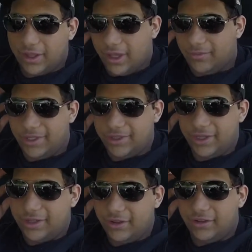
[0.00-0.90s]
I mean,
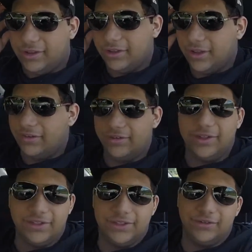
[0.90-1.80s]
they all loved
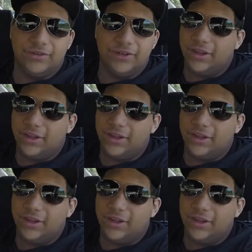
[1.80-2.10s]
it too.